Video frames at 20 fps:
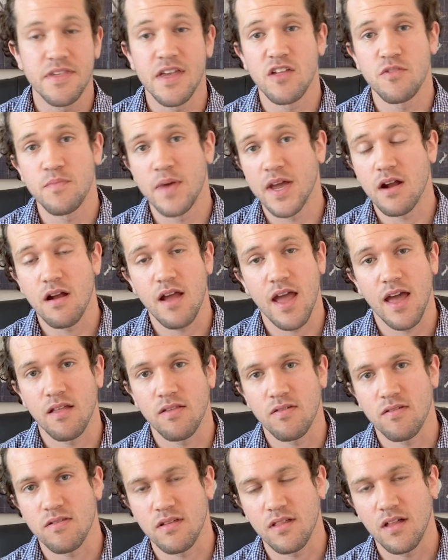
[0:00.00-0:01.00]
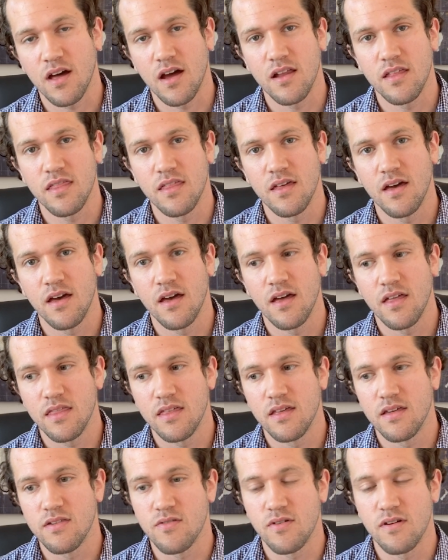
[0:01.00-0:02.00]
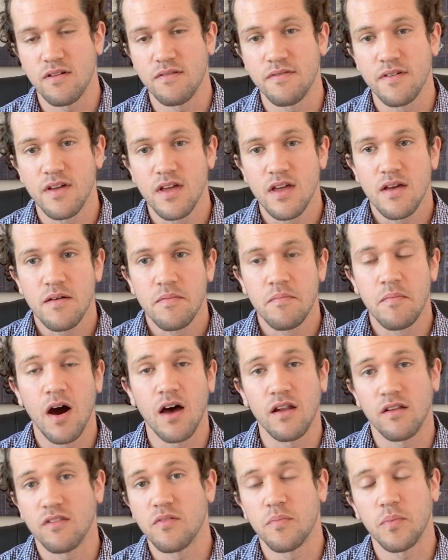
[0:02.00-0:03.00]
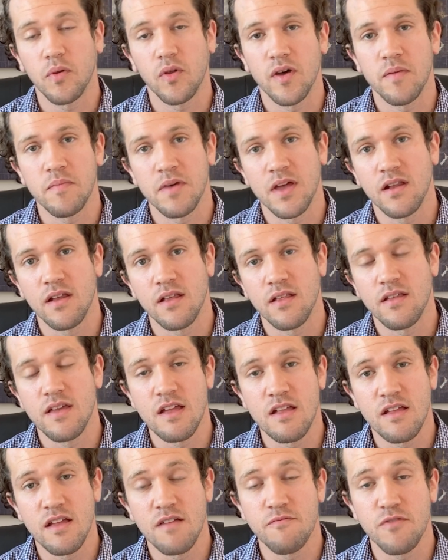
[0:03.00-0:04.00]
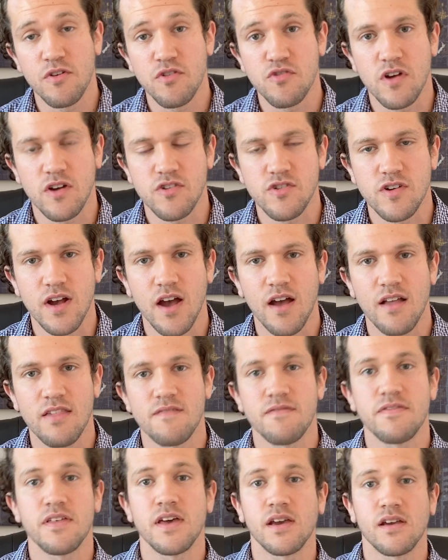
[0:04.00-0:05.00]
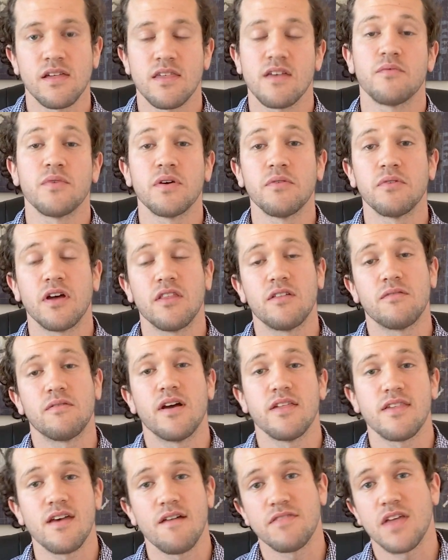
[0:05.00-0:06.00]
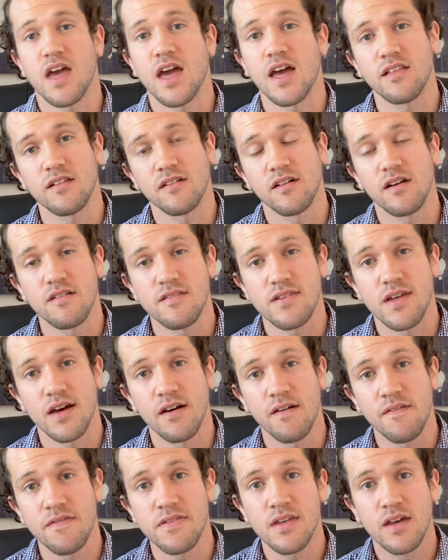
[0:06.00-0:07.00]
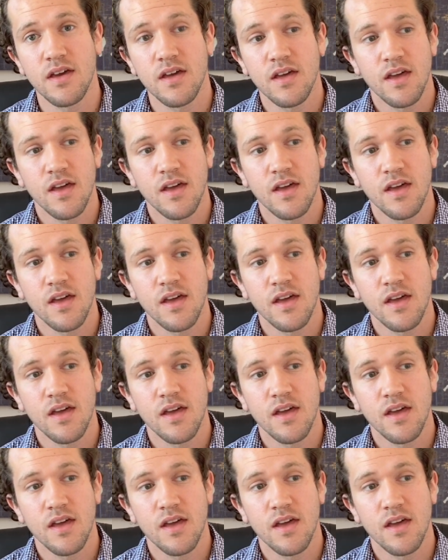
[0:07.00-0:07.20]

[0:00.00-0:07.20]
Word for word: SageMaker handles a lot of the, the sort of model deployment and, and infrastructure kinds of things that we would otherwise have to handle ourselves.